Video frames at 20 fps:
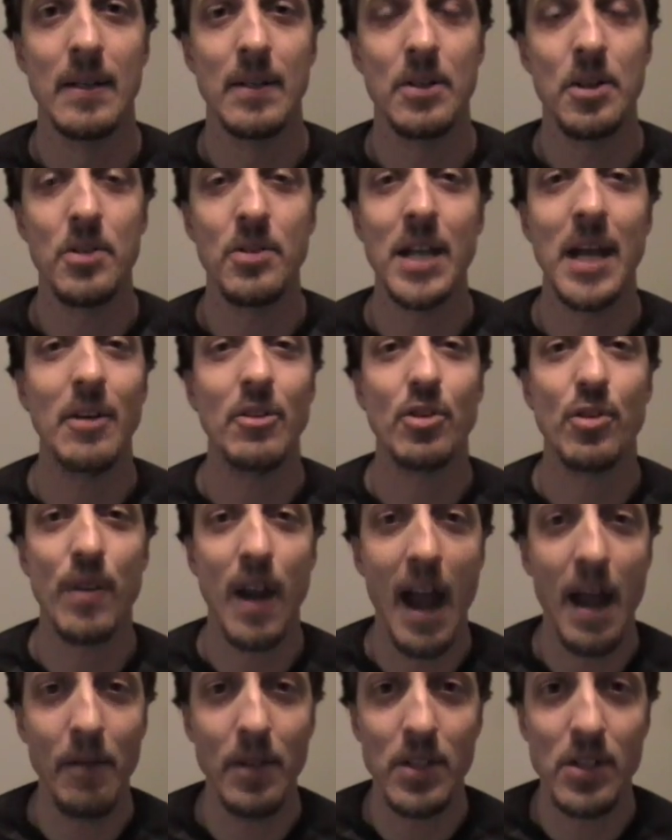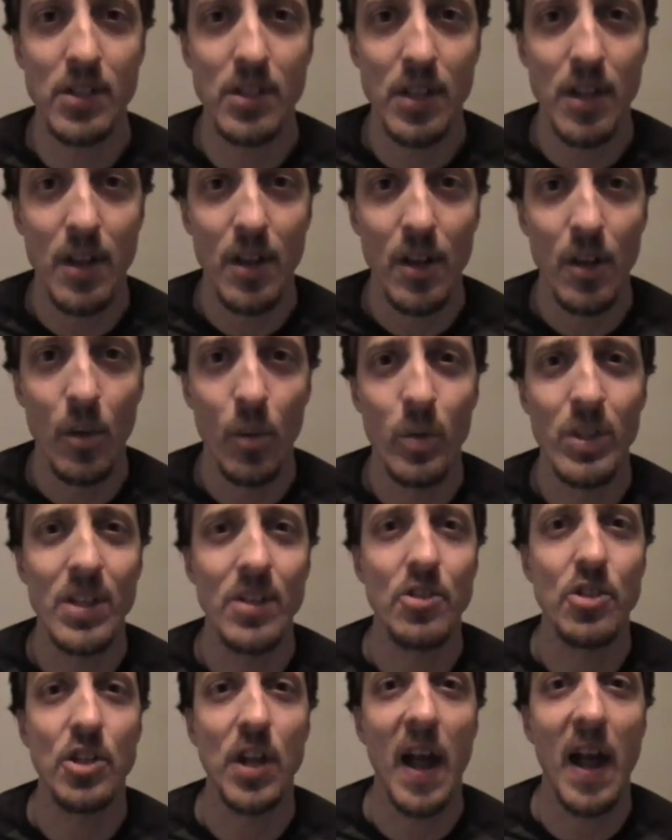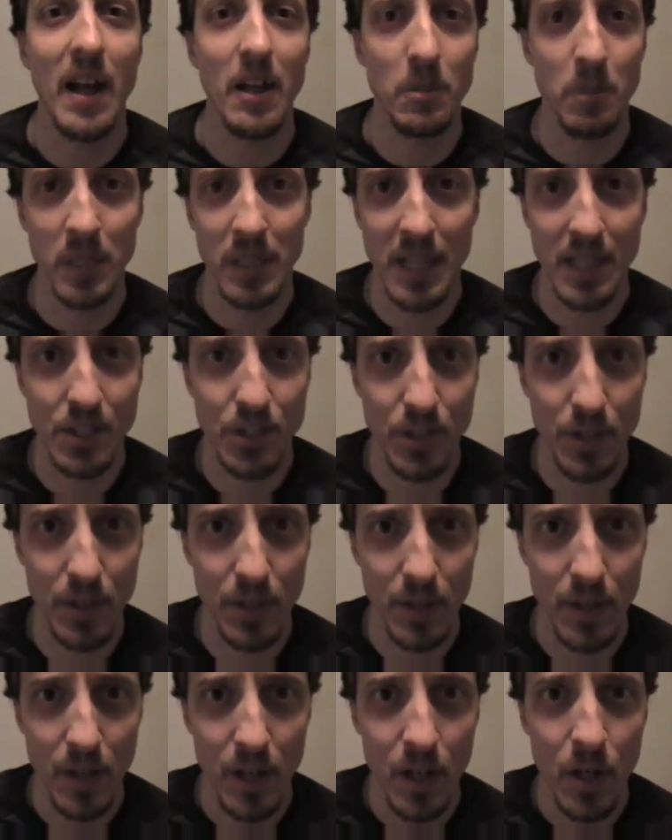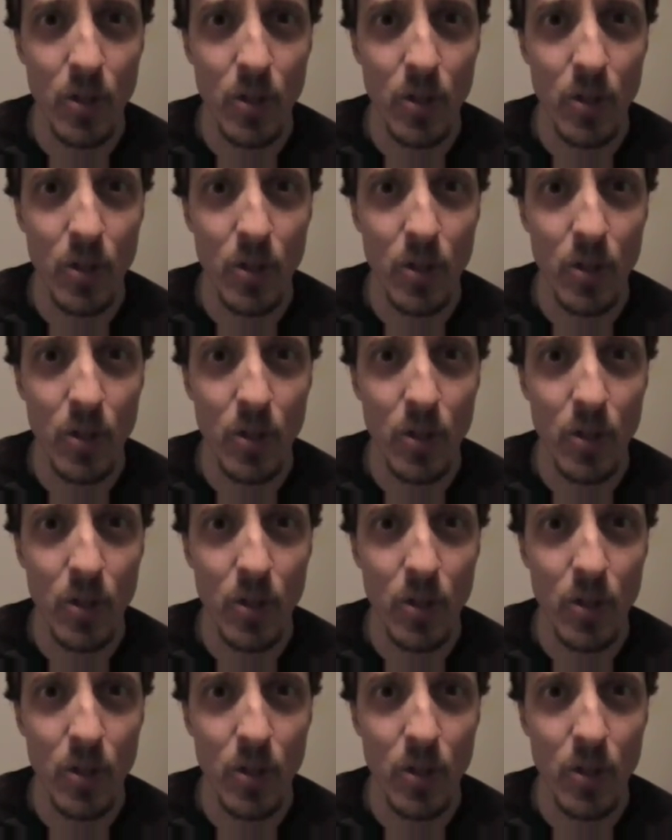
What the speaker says: Turns out Travis was a child molester